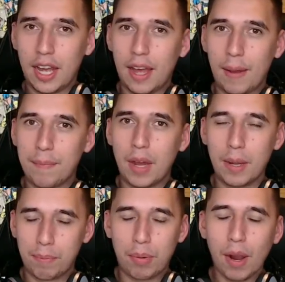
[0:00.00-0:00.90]

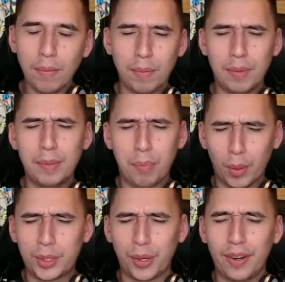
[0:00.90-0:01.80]
I'm probably
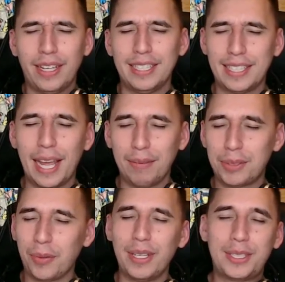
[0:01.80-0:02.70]
butchering his name,
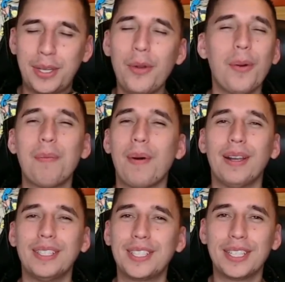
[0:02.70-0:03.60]
so I do
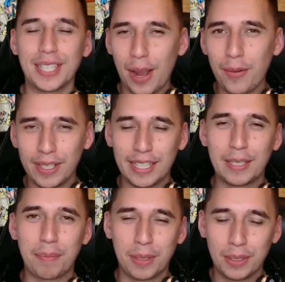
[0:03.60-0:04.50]
apologize. I will get
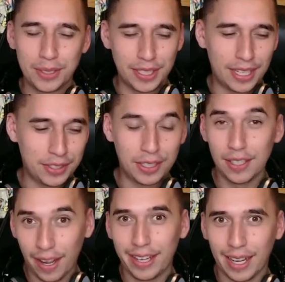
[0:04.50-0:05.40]
the pronunciation,
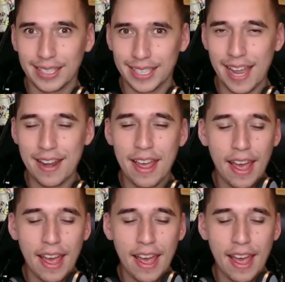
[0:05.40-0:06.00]
like I said.